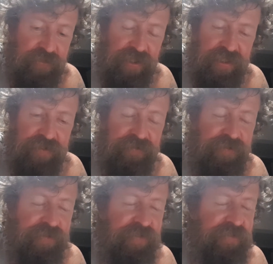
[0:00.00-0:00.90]
But
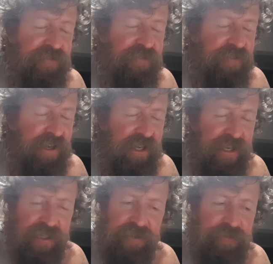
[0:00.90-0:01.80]

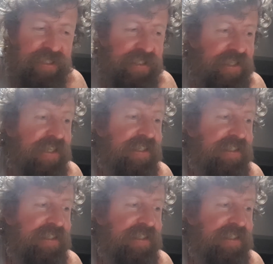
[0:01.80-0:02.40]
fuck me, dude.